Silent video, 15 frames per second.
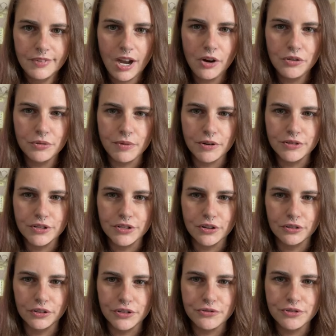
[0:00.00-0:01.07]
Oh, the roses
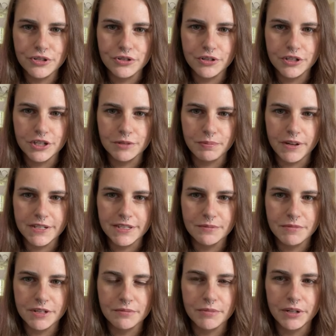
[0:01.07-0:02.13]
are loose. You can just place them
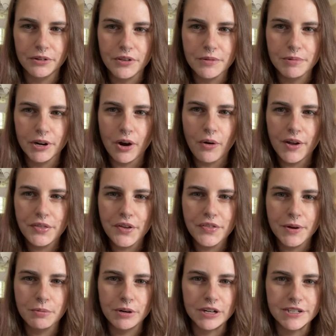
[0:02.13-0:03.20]
in the middle of the book. Oh, I thought
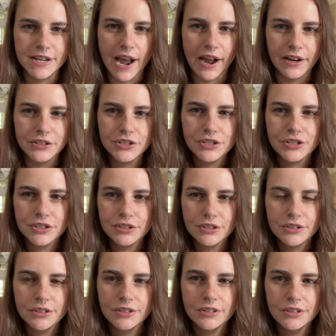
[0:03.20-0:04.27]
they were attached.
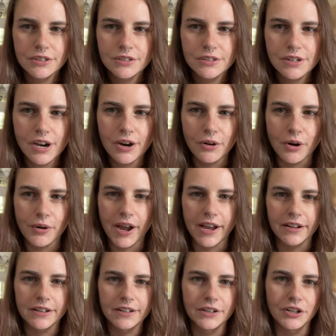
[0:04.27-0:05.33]
Oh,
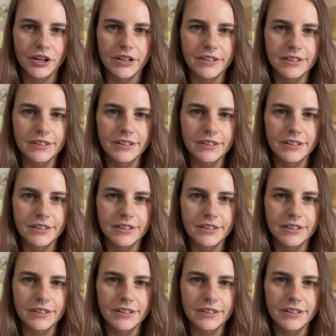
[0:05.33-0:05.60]
okay, good.